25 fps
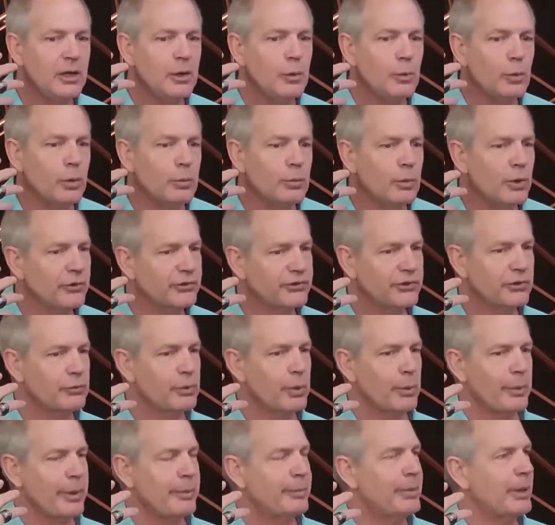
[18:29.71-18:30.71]
Well, most of
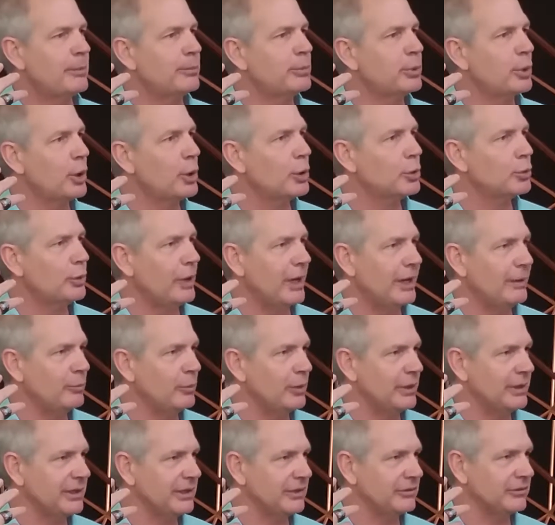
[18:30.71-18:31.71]
what we've been programmed
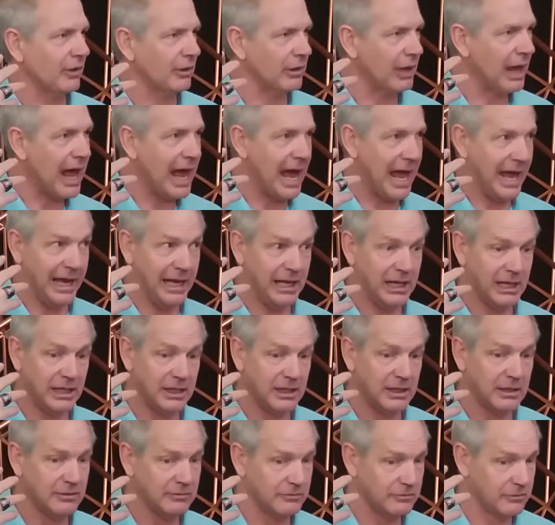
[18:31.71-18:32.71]
with is a lie,
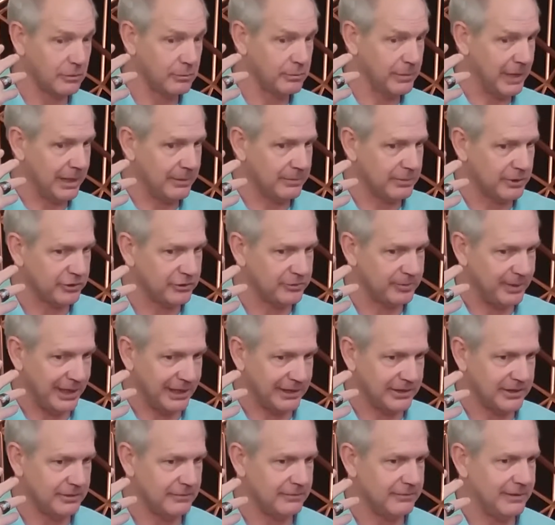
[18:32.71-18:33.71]
from my
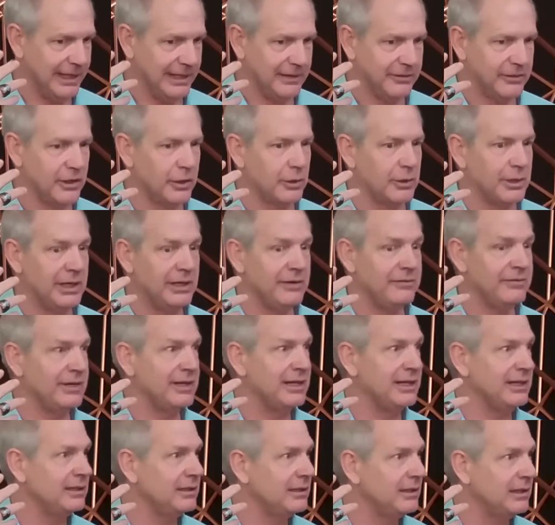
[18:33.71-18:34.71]
perspective,
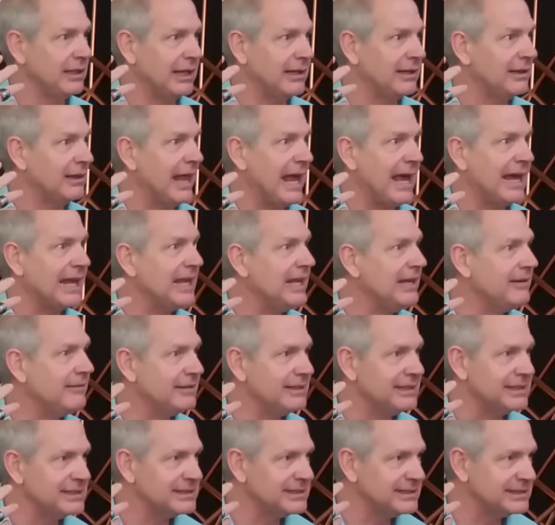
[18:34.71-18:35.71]
that lack
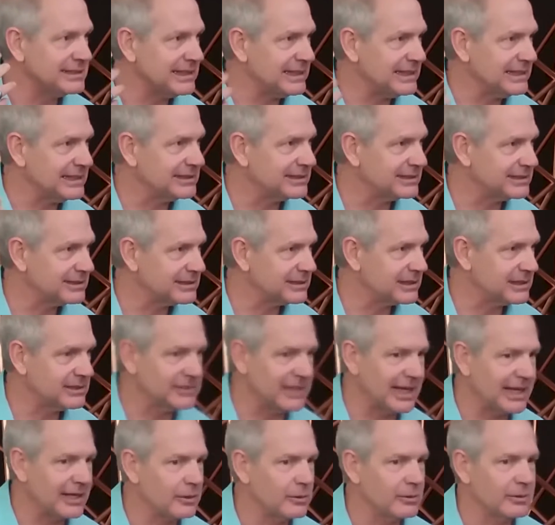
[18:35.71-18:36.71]
even exists, because
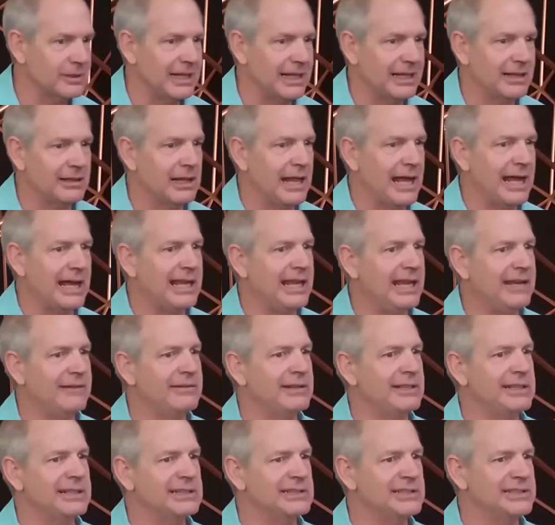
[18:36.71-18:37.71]
I don't think lack
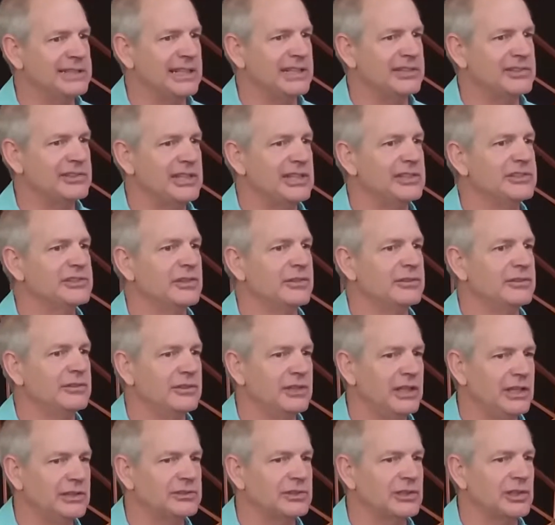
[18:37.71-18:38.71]
even exists. It's
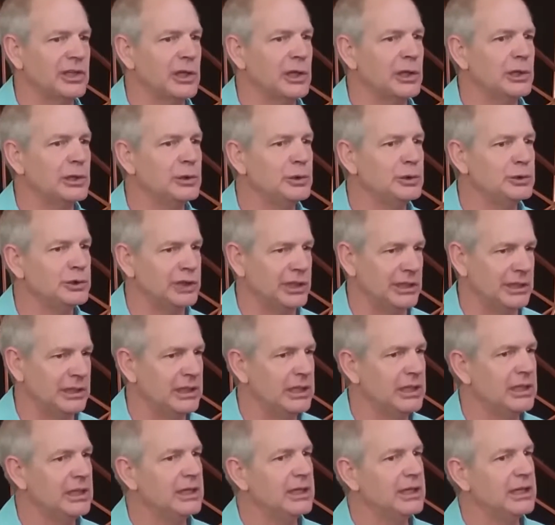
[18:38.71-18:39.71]
an illusion.
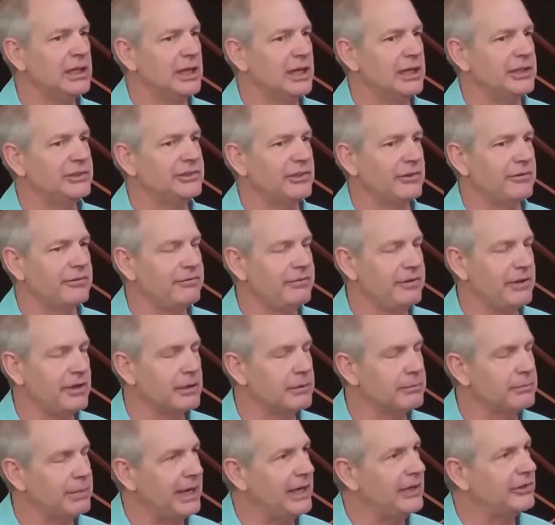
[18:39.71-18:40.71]
It's a
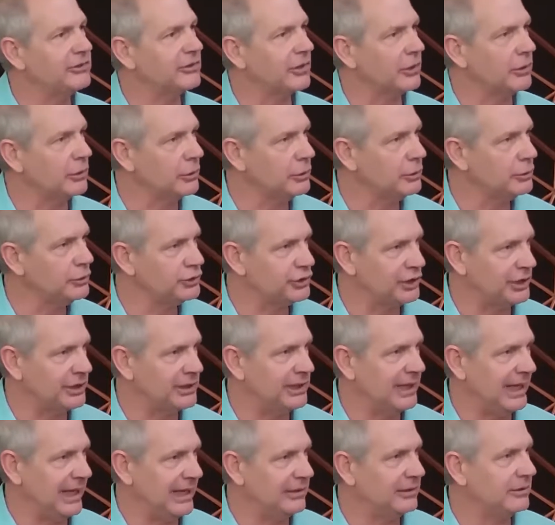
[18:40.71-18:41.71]
fear-based
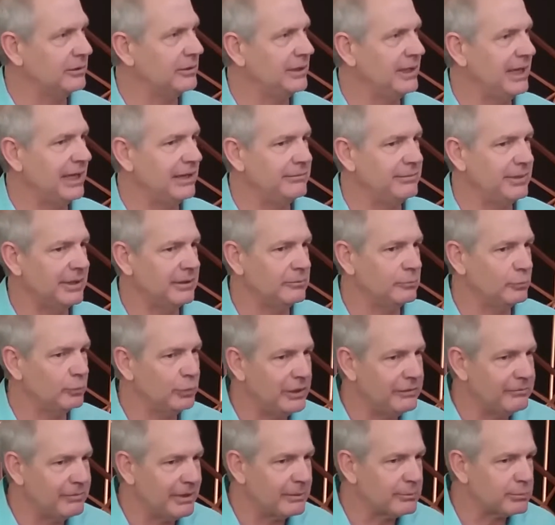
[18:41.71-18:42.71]
illusion that
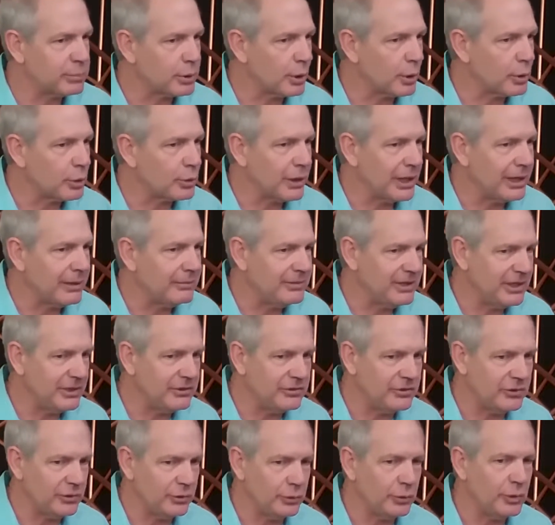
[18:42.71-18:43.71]
we've been programmed
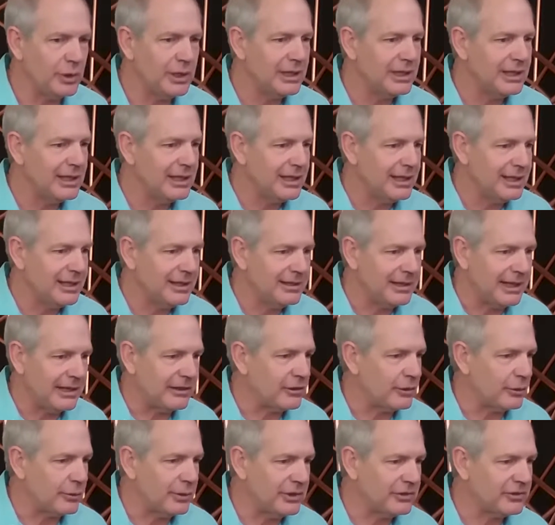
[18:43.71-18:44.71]
into, that
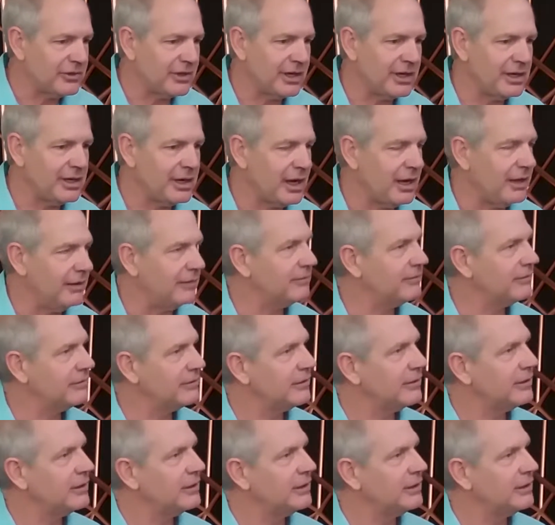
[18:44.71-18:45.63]
there isn't enough.